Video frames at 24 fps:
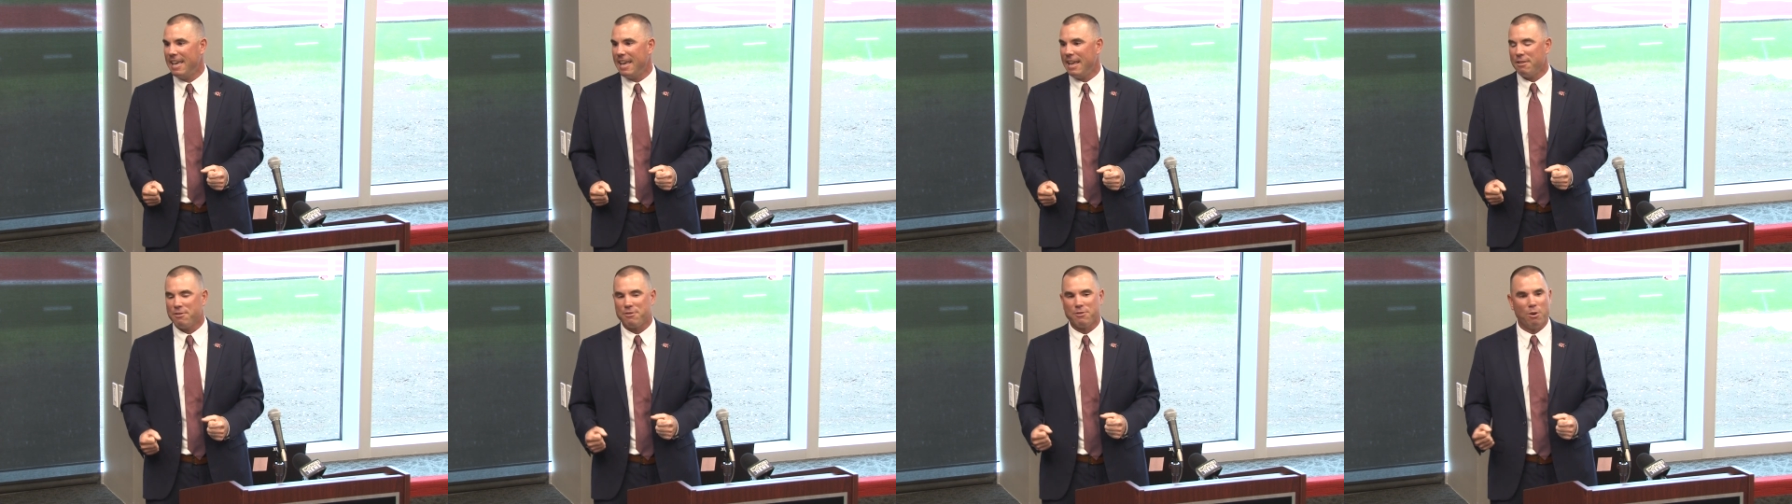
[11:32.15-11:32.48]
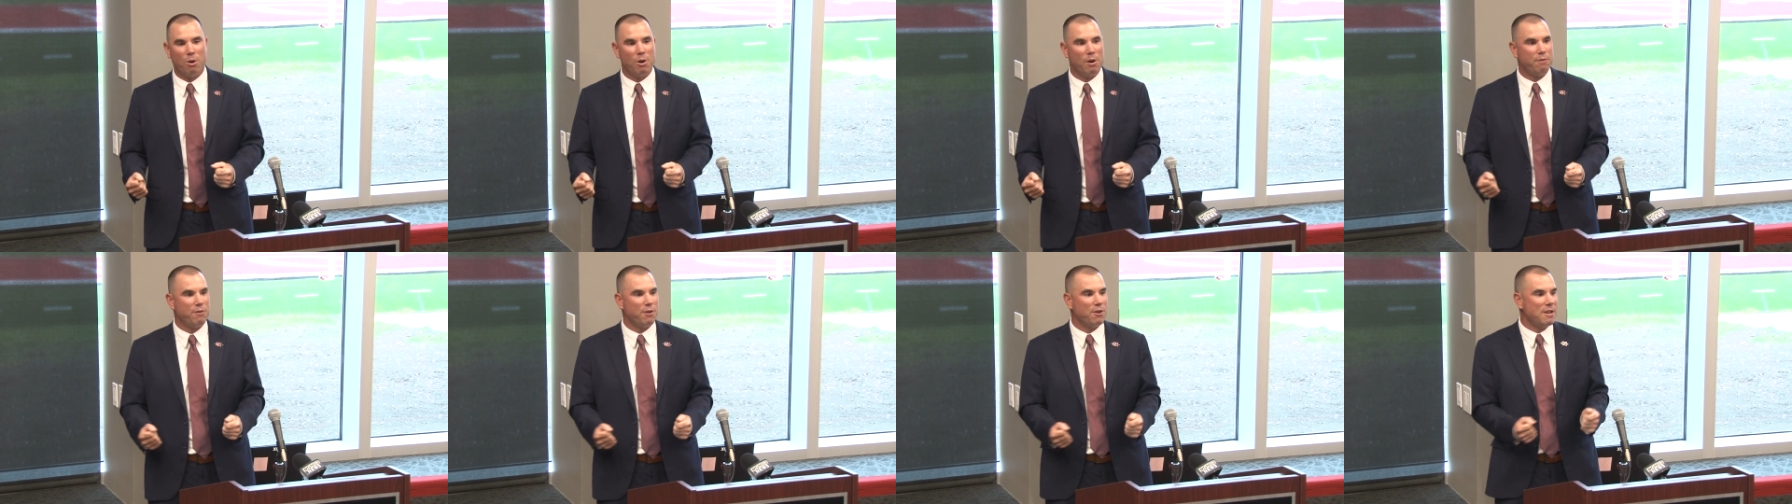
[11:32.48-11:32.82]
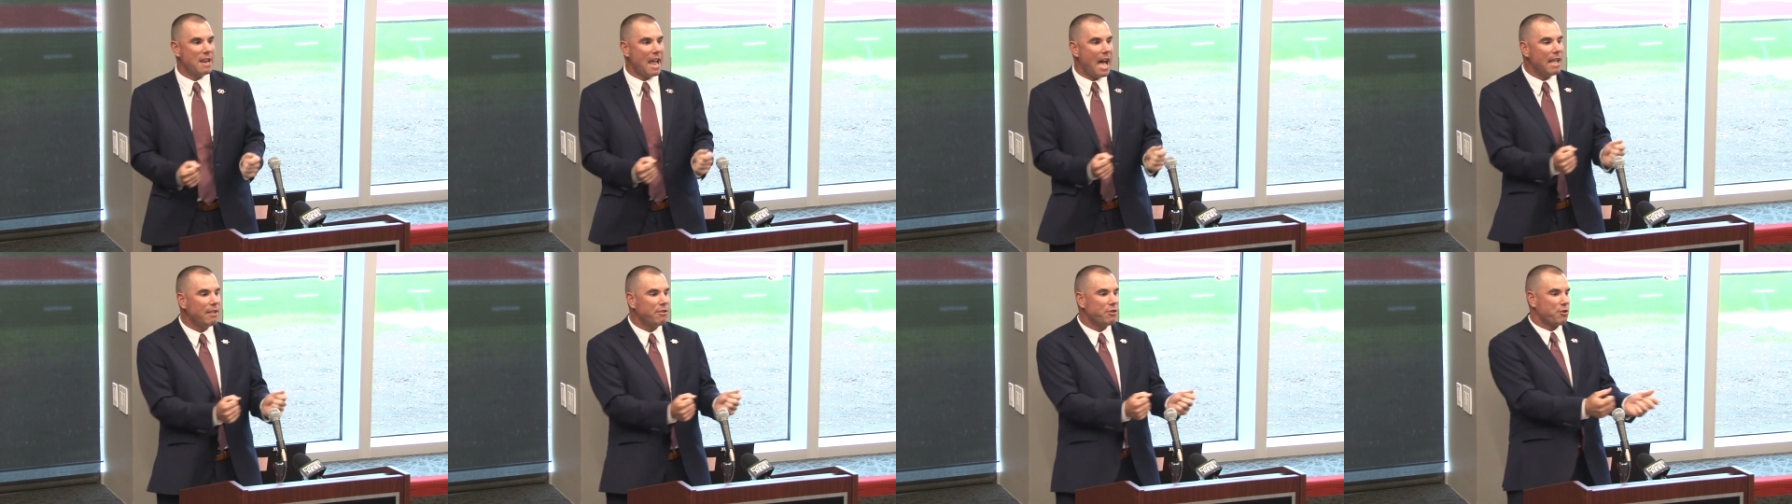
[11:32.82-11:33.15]
and so, if you're
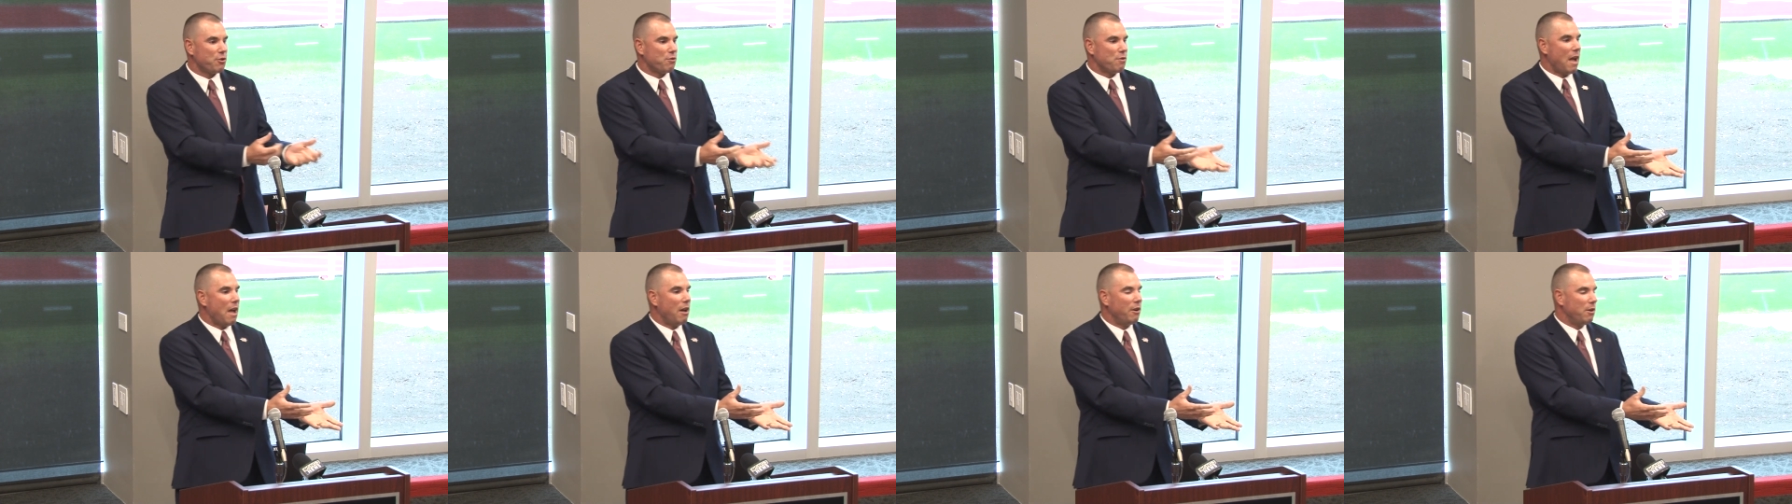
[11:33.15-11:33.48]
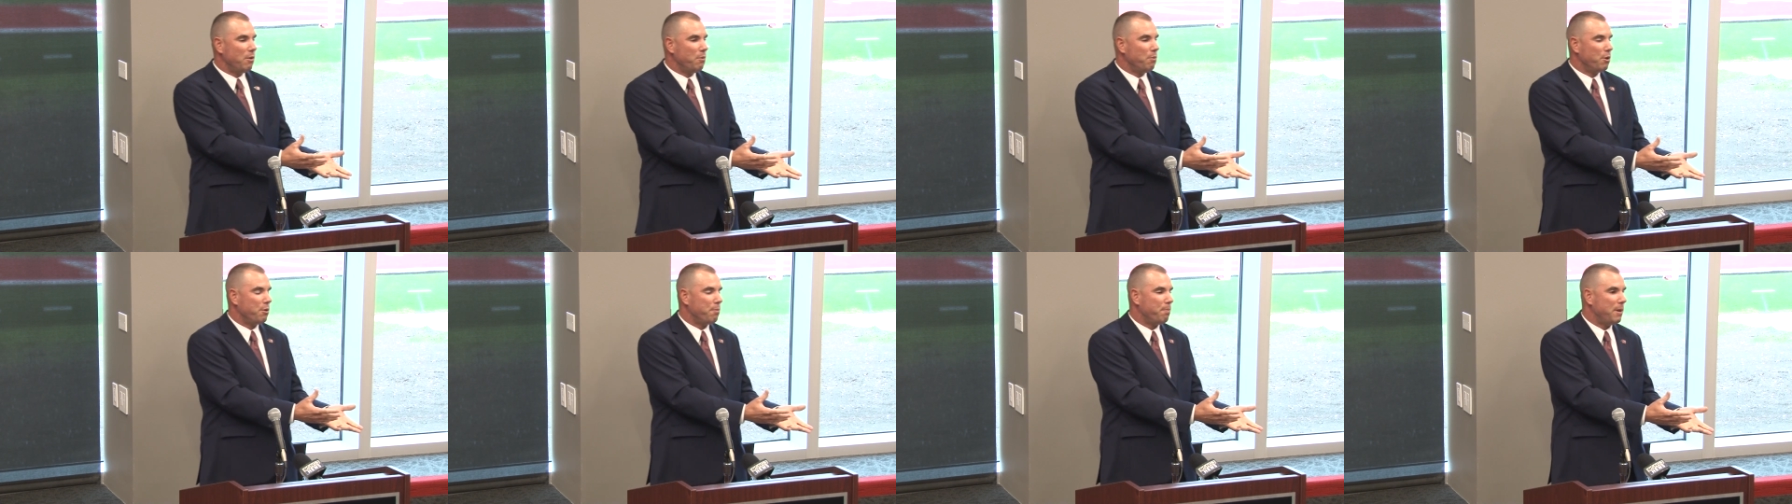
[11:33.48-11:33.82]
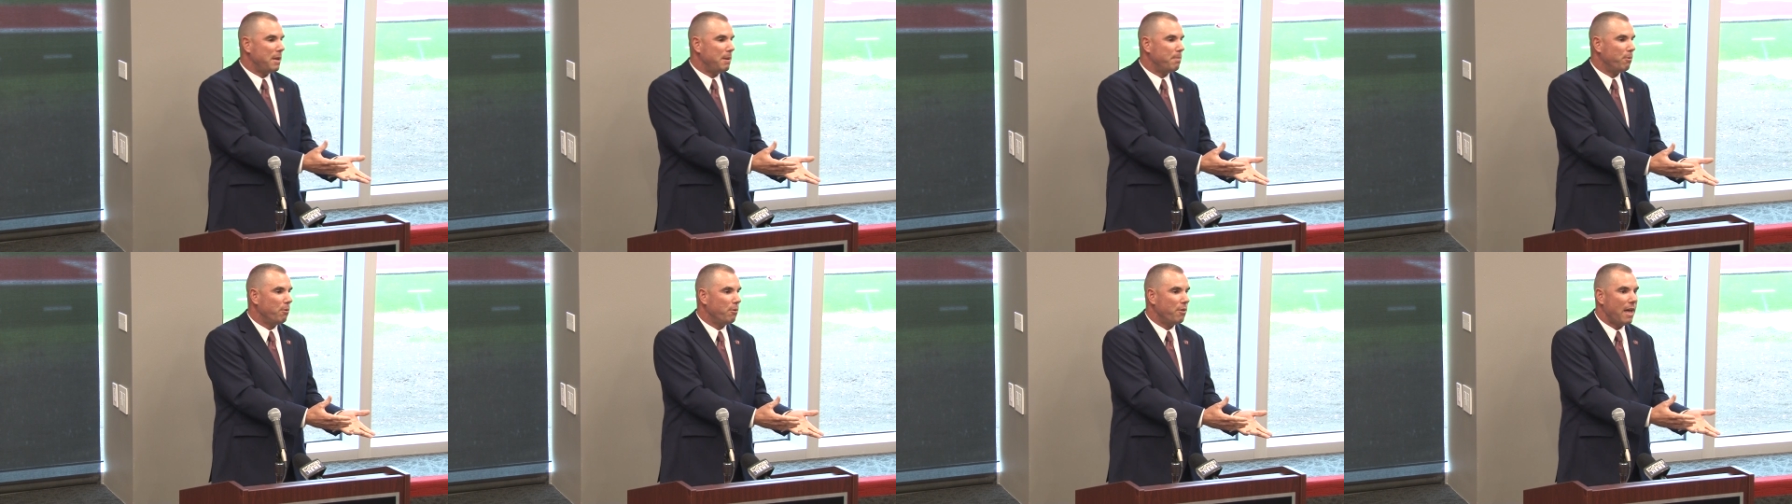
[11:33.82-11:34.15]
not surrounded with
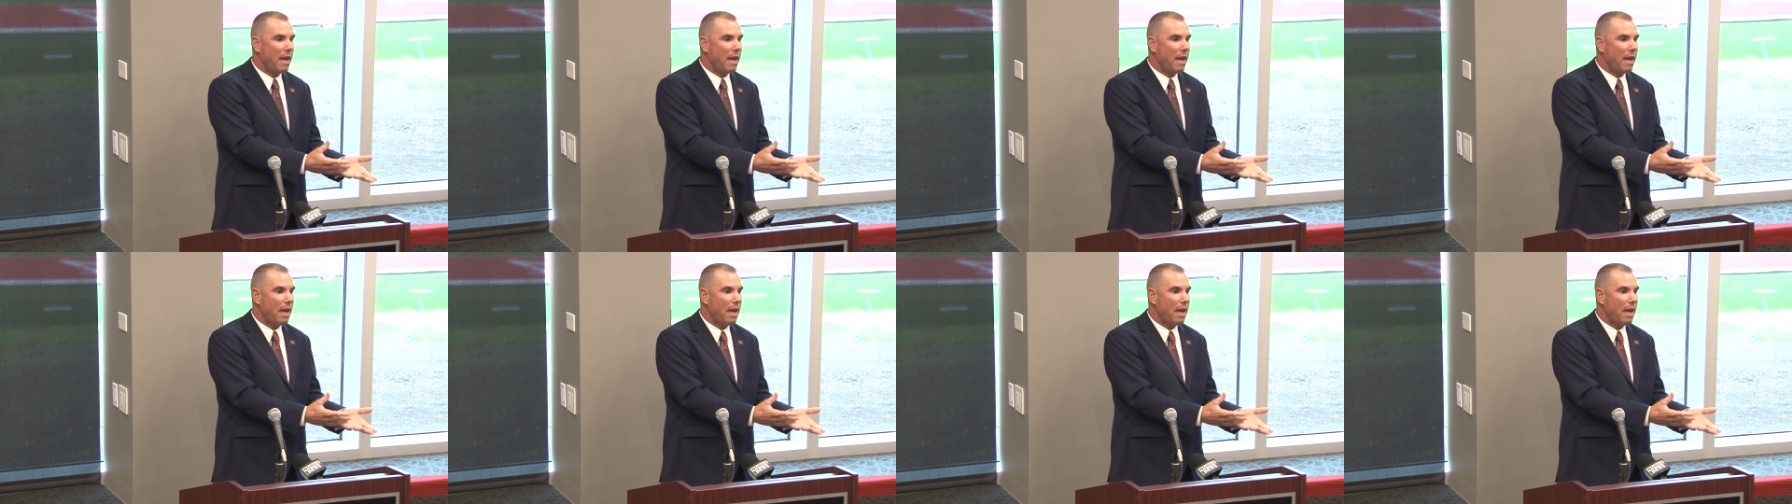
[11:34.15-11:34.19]
people